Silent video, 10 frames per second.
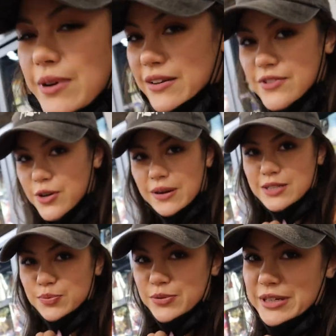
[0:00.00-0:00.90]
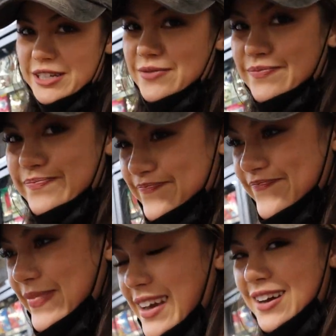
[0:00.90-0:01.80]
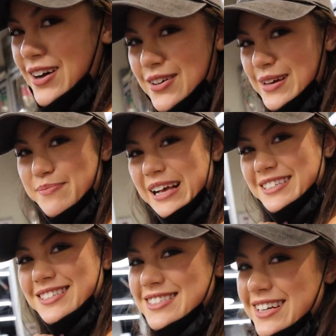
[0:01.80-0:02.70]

for. We have no rice broom here. All that plastic